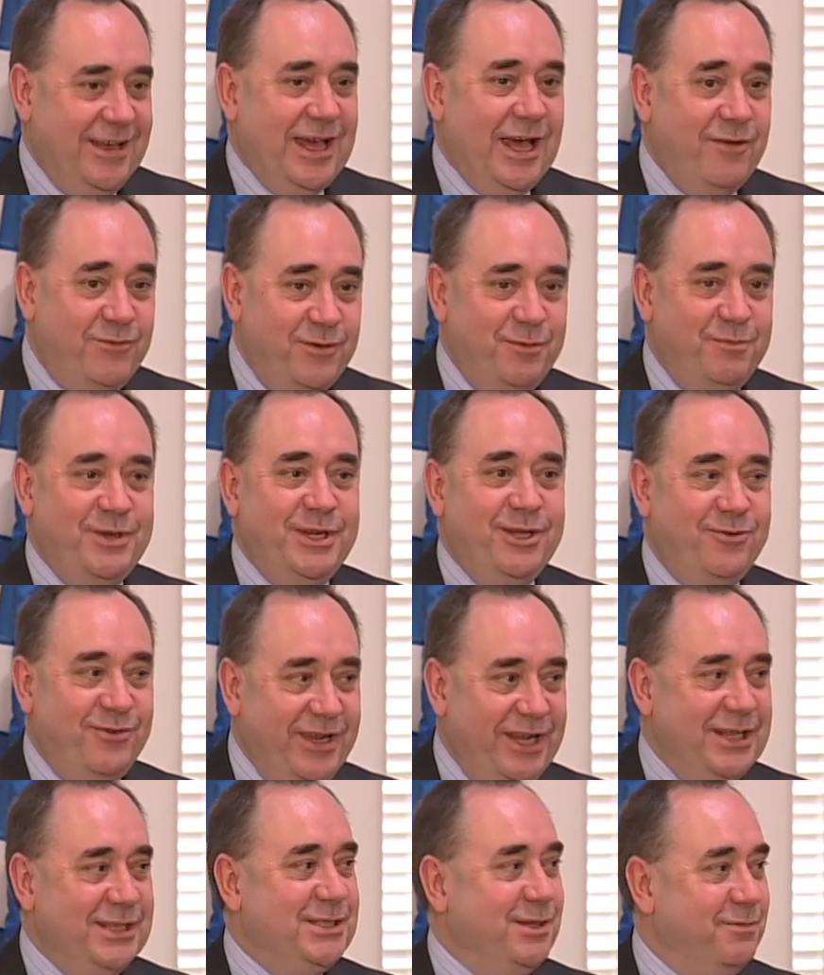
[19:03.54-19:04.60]
Everybody
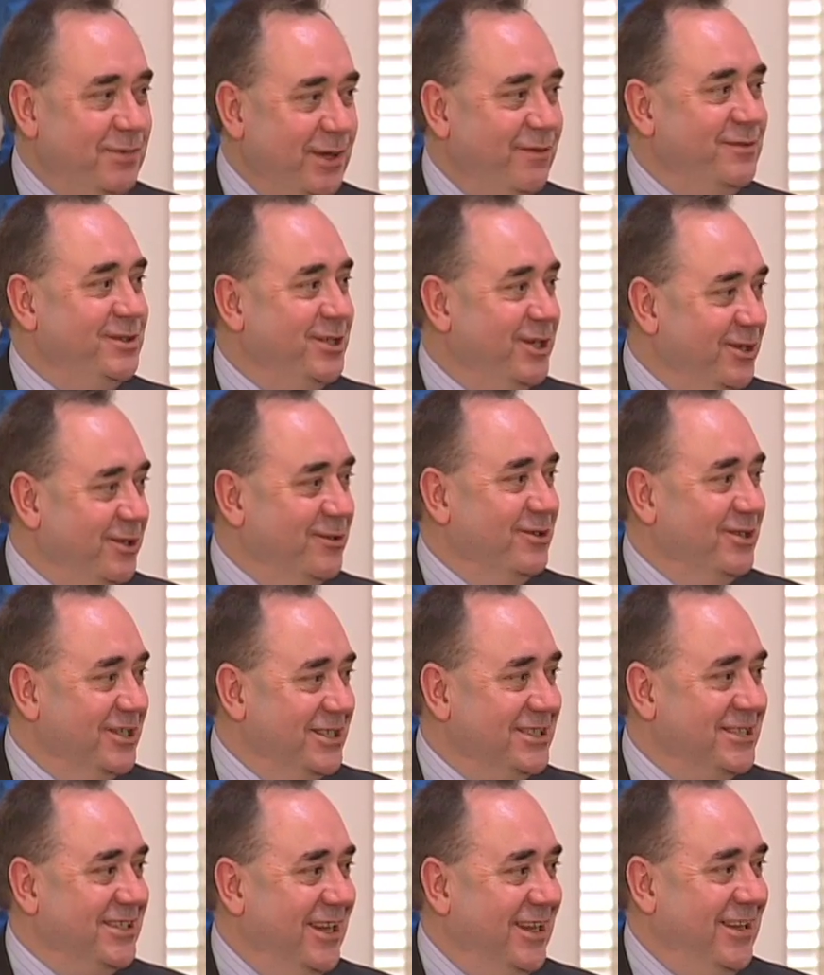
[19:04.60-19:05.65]
rates above
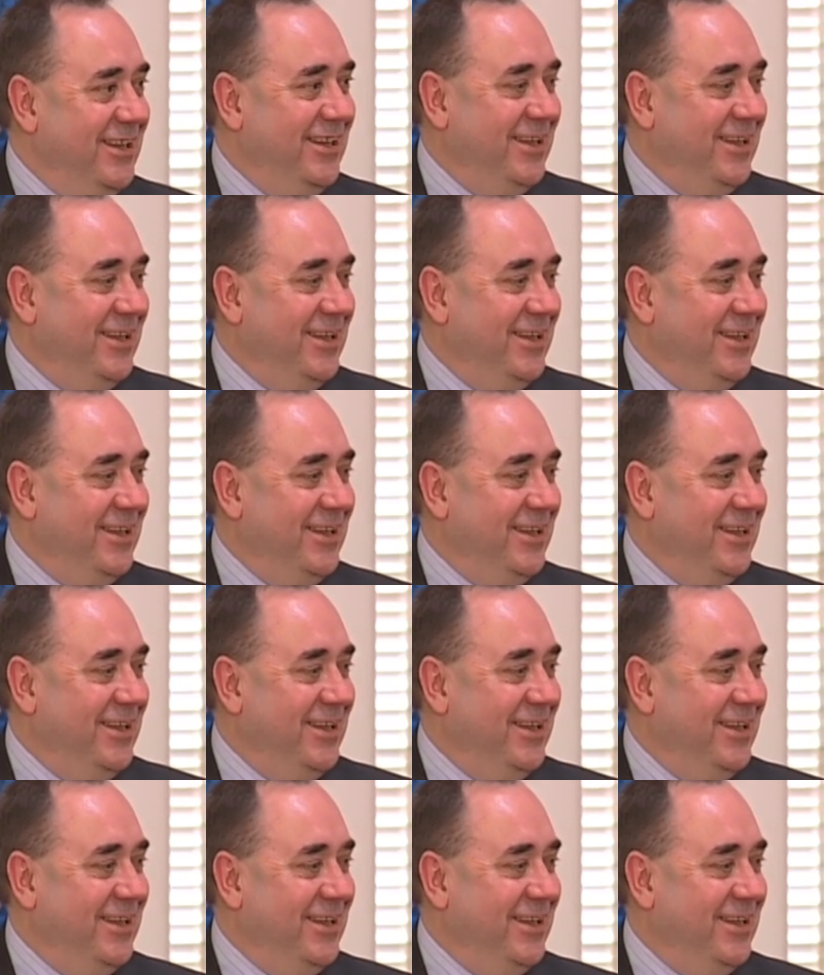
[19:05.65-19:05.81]
journalists.